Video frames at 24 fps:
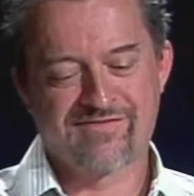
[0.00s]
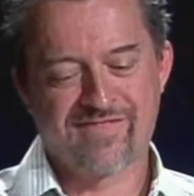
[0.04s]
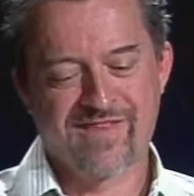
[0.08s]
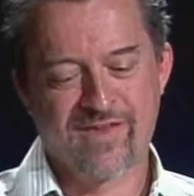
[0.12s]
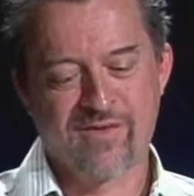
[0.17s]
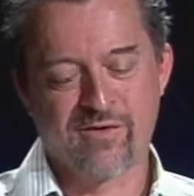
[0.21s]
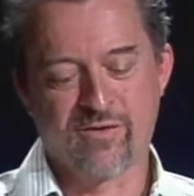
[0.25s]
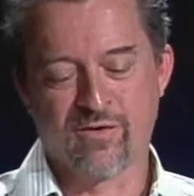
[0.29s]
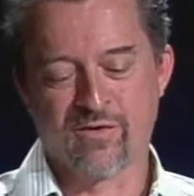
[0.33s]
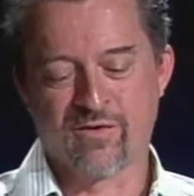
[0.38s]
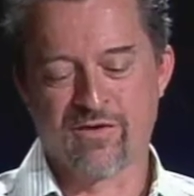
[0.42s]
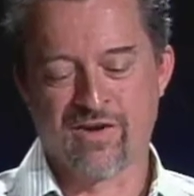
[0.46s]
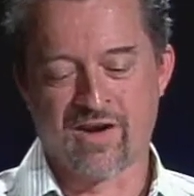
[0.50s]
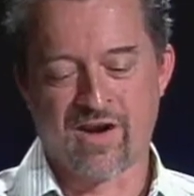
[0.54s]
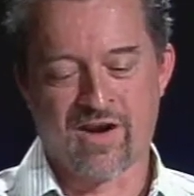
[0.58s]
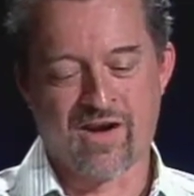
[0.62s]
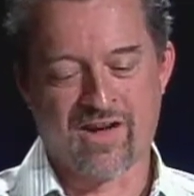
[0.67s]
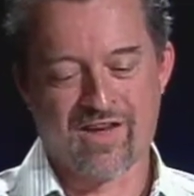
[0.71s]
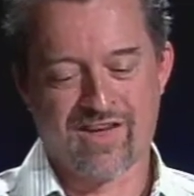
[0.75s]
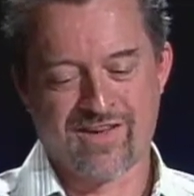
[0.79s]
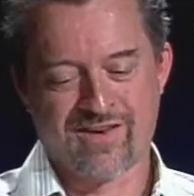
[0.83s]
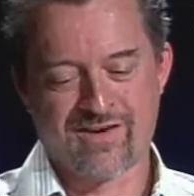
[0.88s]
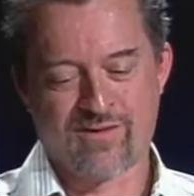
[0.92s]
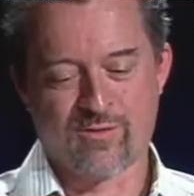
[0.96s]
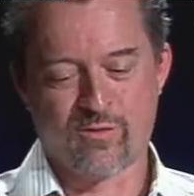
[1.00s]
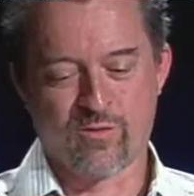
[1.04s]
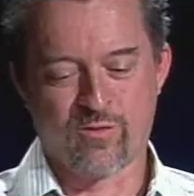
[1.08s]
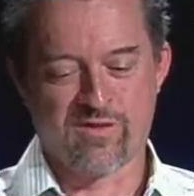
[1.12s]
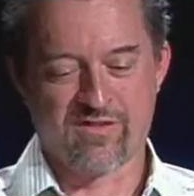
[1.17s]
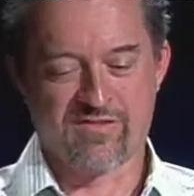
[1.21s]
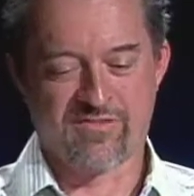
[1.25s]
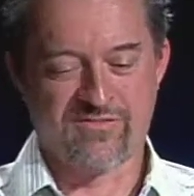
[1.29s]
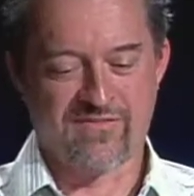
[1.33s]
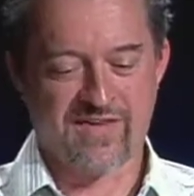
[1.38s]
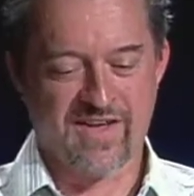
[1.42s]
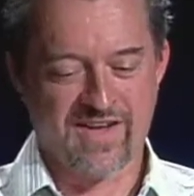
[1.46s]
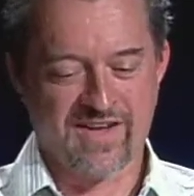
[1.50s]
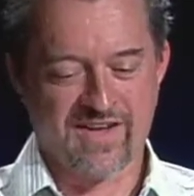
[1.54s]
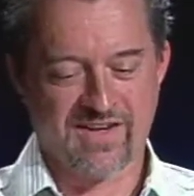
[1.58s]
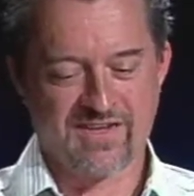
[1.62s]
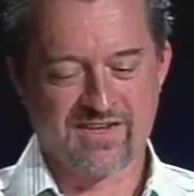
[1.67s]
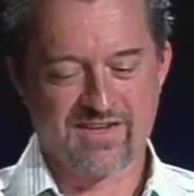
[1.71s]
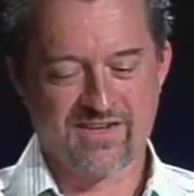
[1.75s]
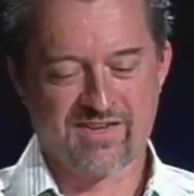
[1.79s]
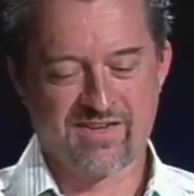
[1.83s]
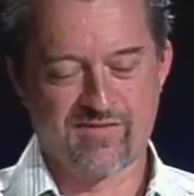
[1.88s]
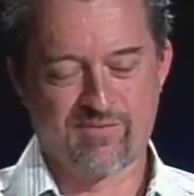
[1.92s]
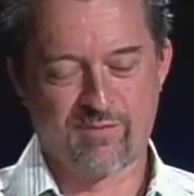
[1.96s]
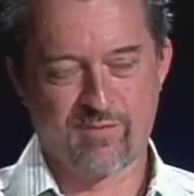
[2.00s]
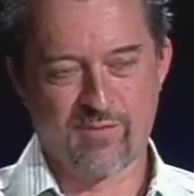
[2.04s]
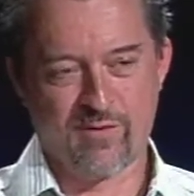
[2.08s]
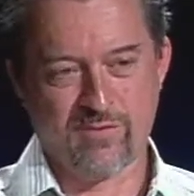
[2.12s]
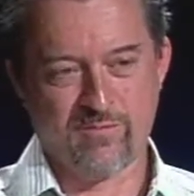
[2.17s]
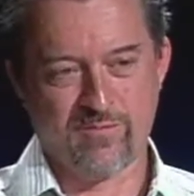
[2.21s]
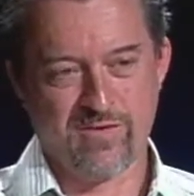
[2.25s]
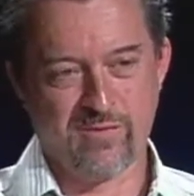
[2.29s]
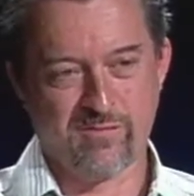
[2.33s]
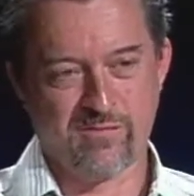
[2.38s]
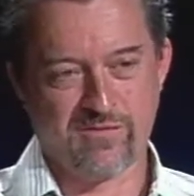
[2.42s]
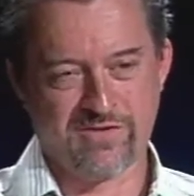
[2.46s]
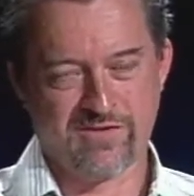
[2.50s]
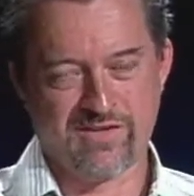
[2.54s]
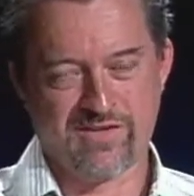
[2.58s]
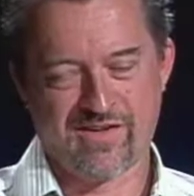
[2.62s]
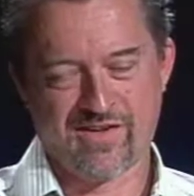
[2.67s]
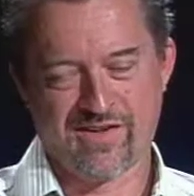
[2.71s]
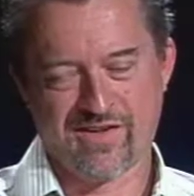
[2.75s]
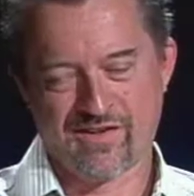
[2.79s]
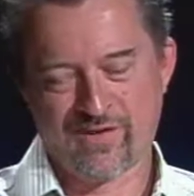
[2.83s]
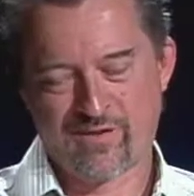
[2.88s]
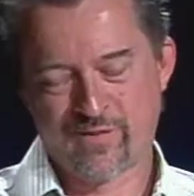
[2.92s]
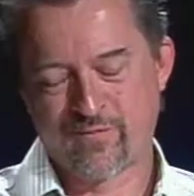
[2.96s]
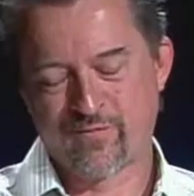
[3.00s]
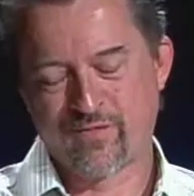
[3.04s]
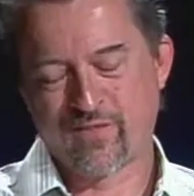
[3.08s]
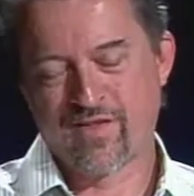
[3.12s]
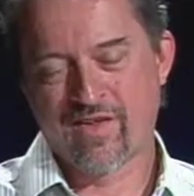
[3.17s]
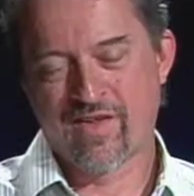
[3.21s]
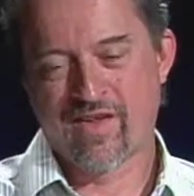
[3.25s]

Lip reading: either God or fate put people together.